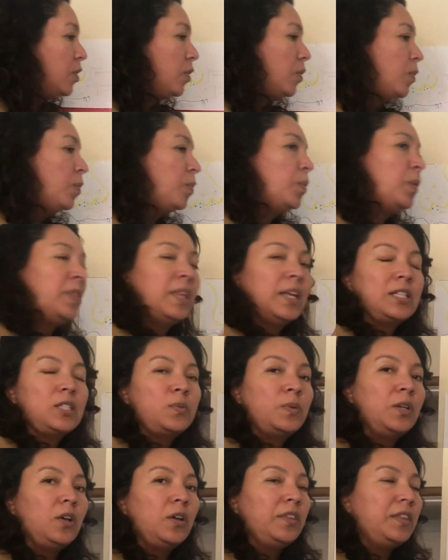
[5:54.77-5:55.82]
That's when
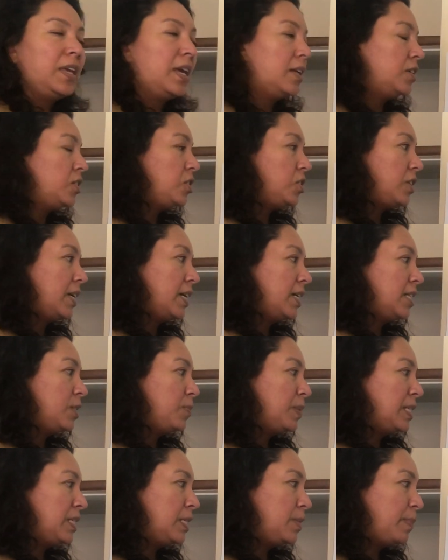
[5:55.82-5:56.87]
all the energy has
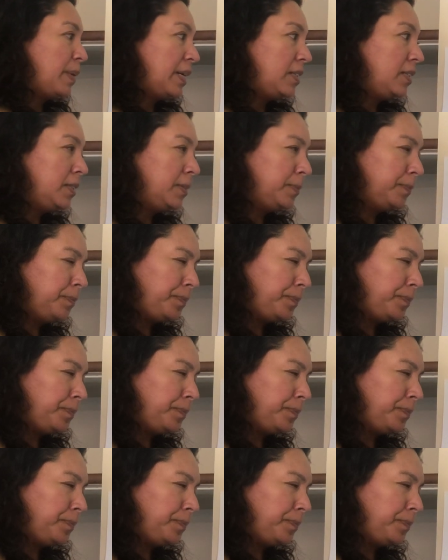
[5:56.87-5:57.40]
been spent.